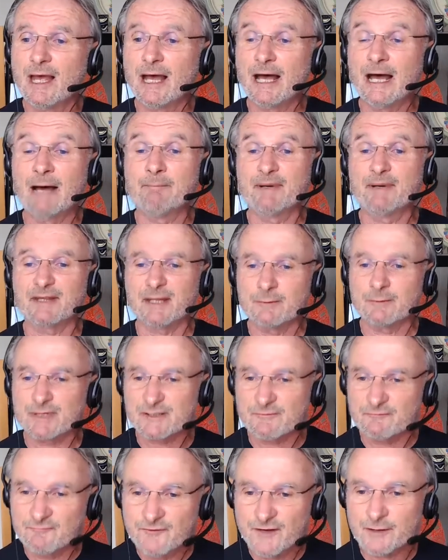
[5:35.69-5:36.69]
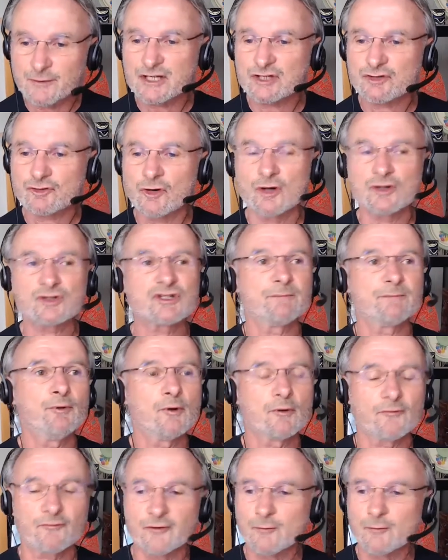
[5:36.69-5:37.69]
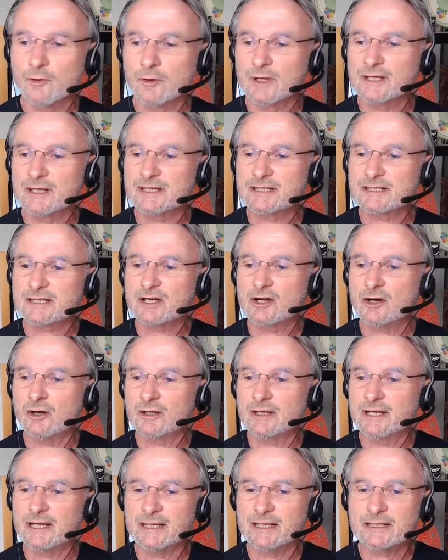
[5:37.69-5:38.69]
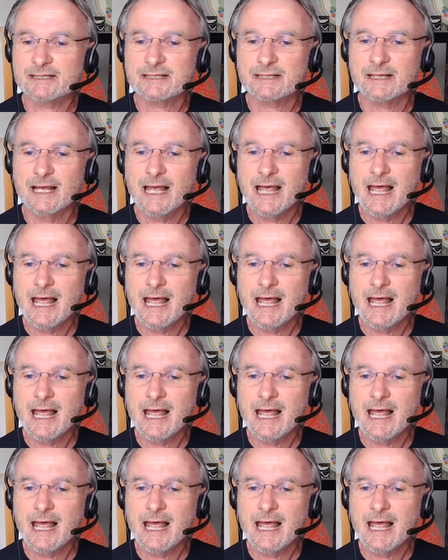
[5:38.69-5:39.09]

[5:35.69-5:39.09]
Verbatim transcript: uh, but there was very strong support from all his colleagues.